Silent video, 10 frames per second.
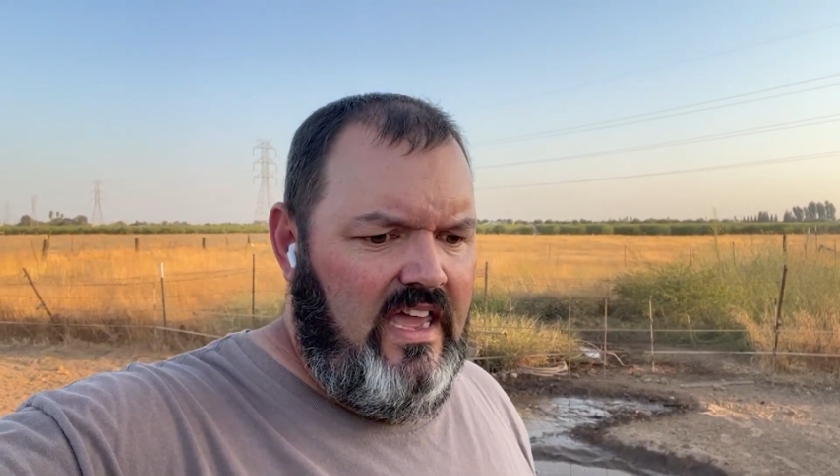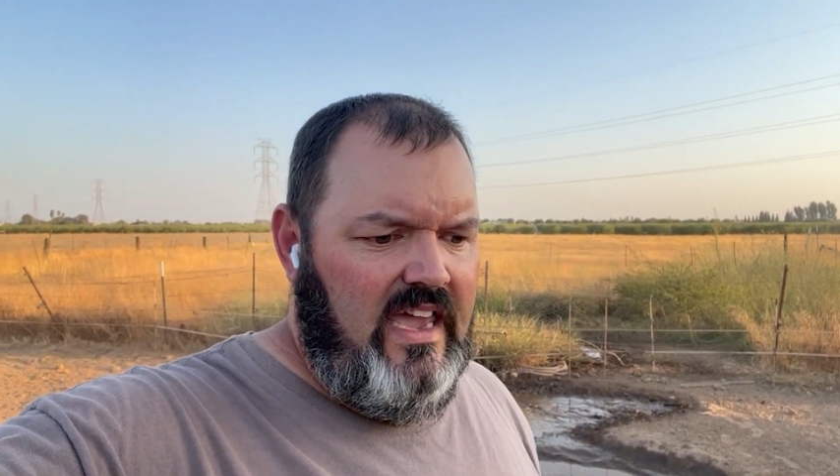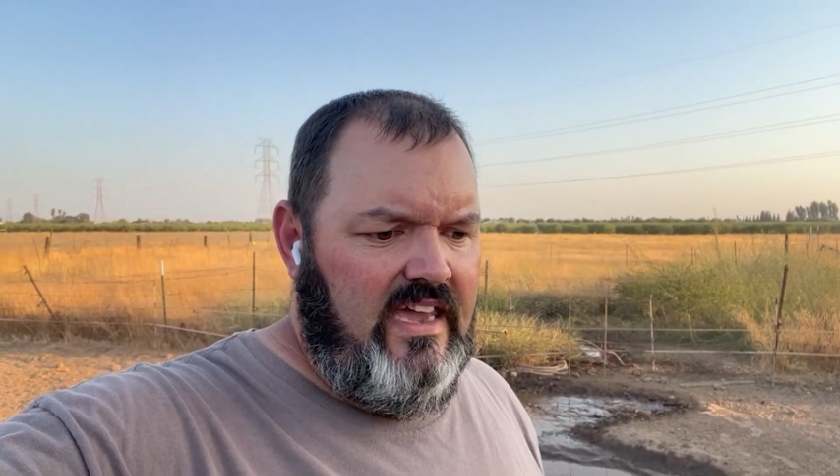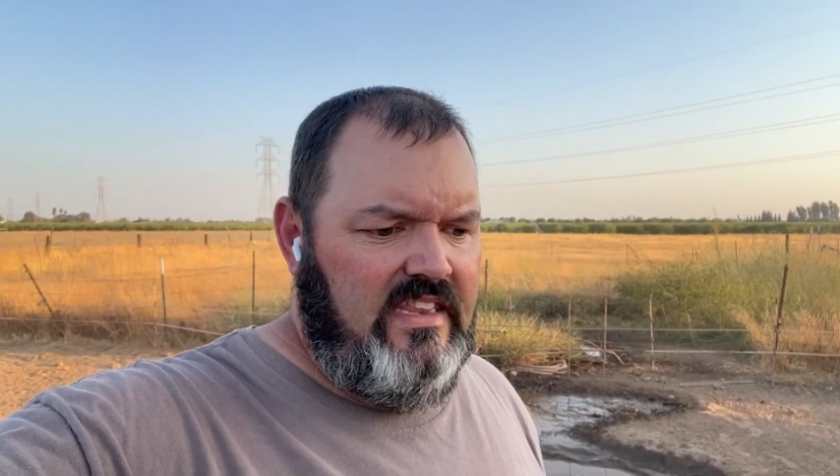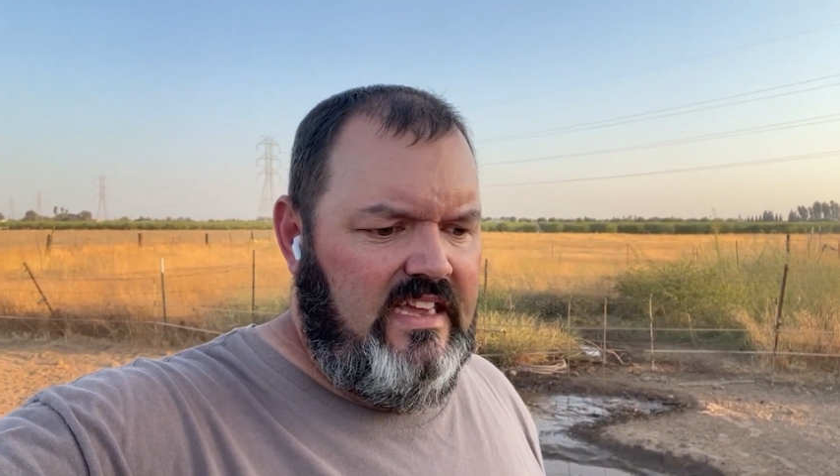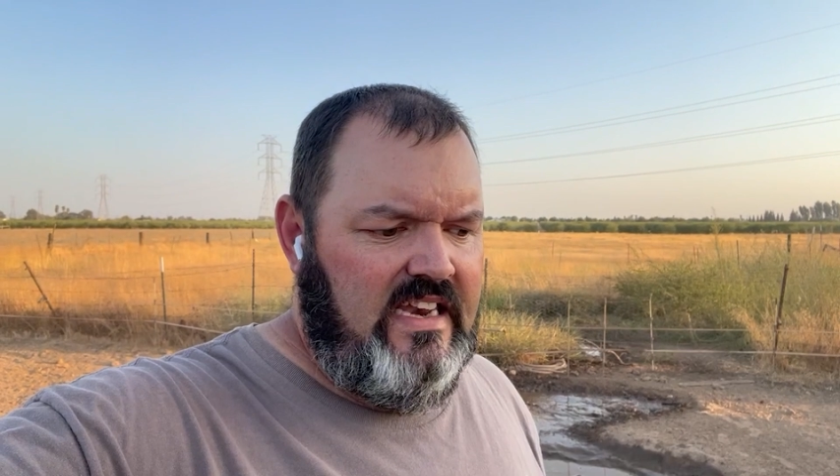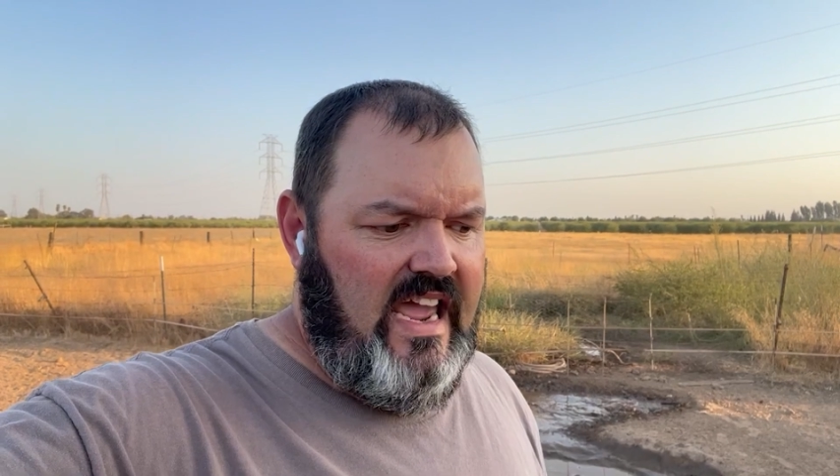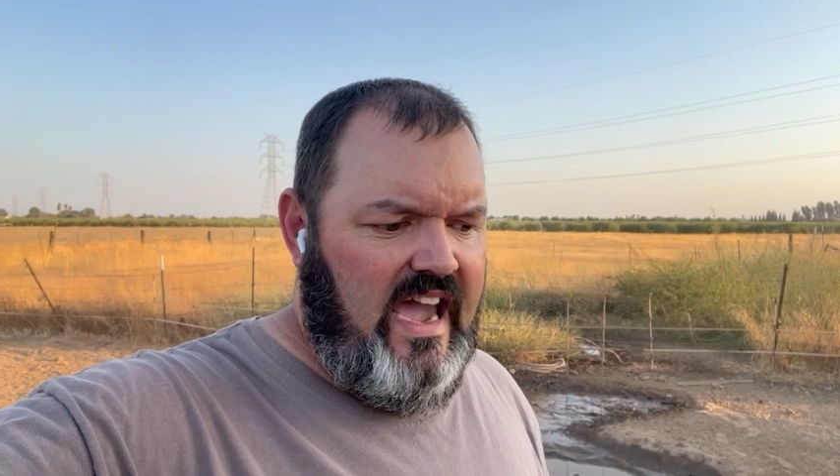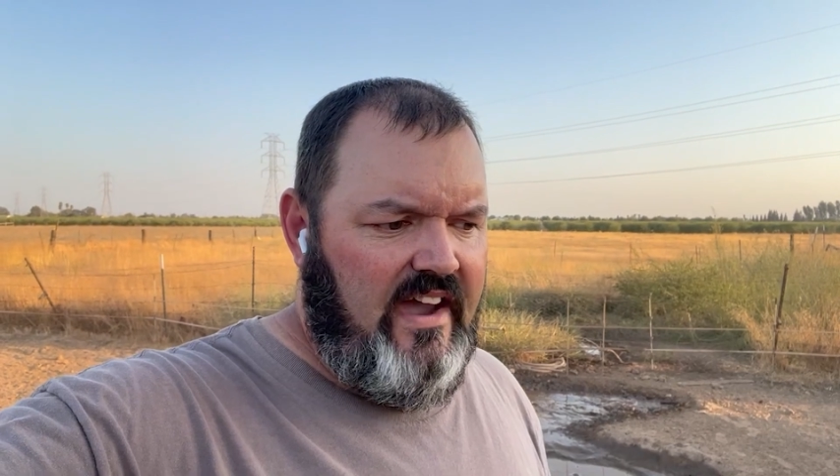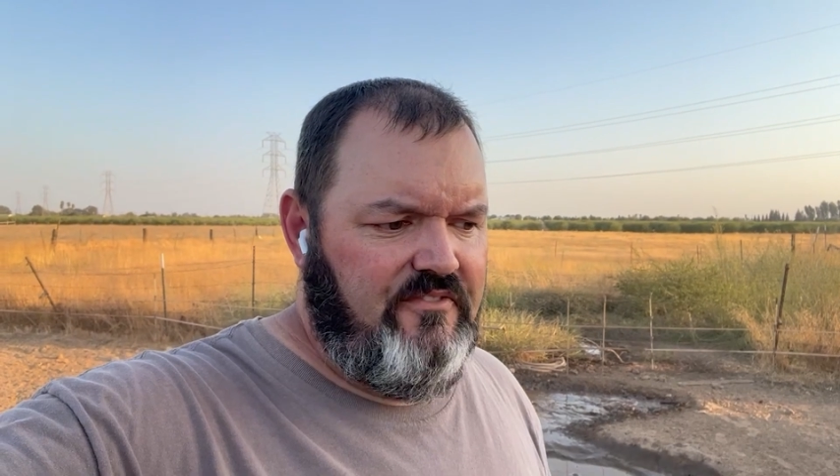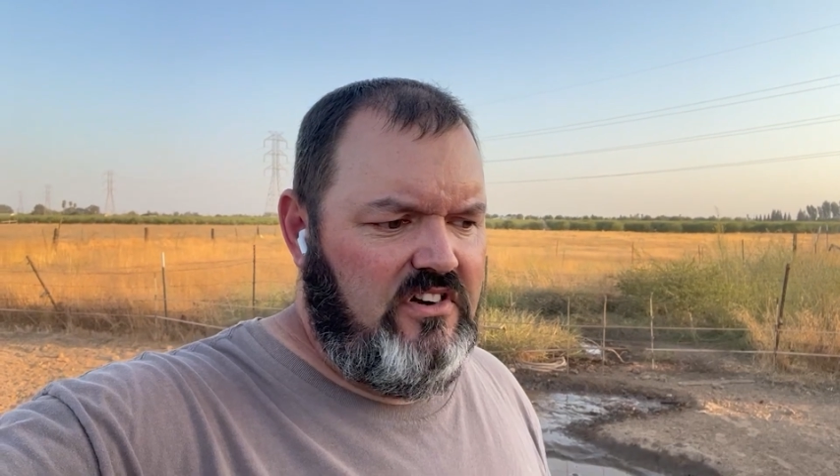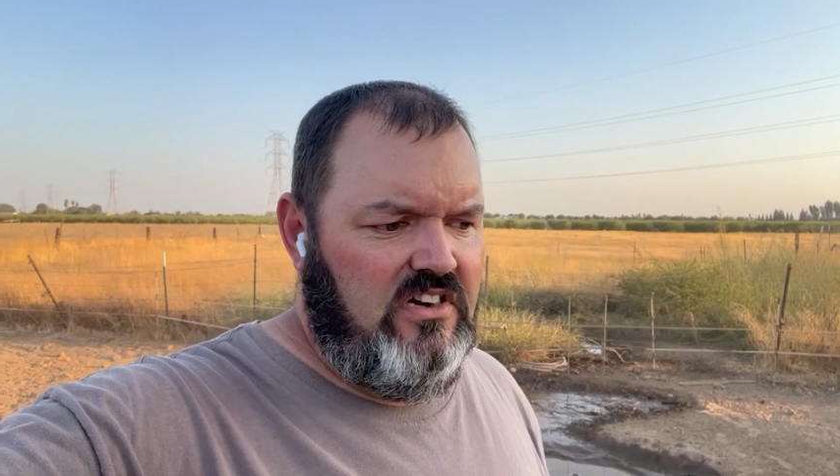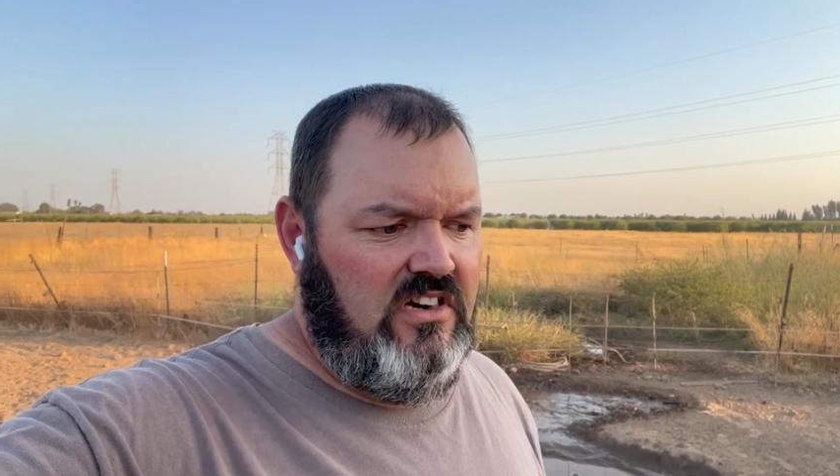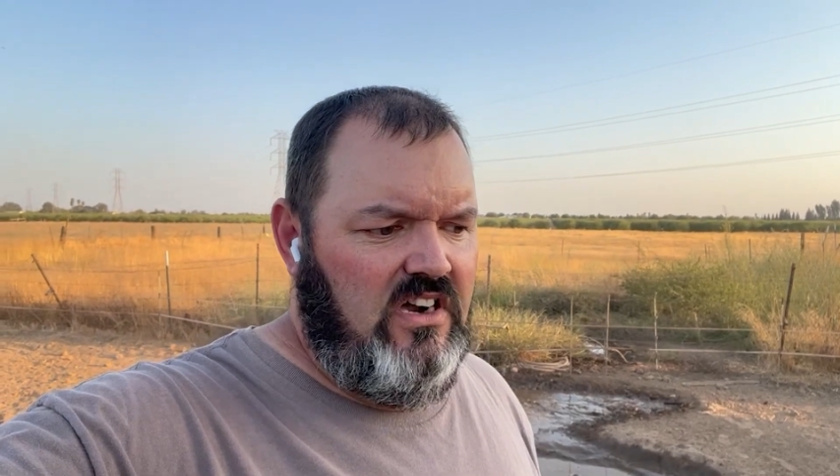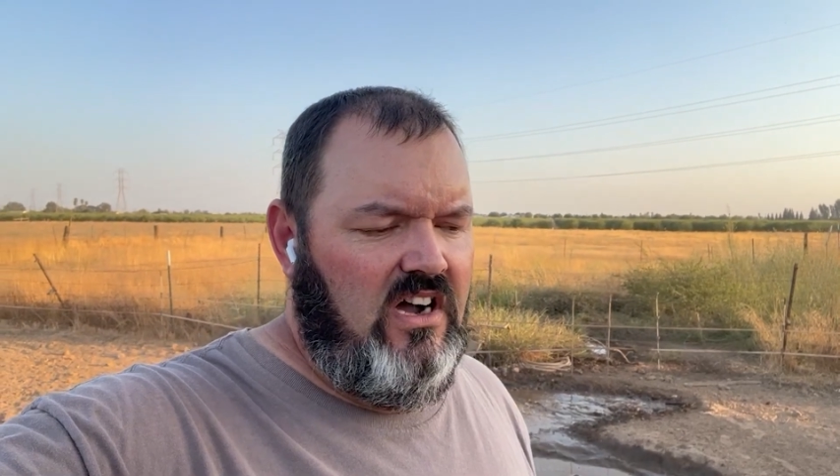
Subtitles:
And then after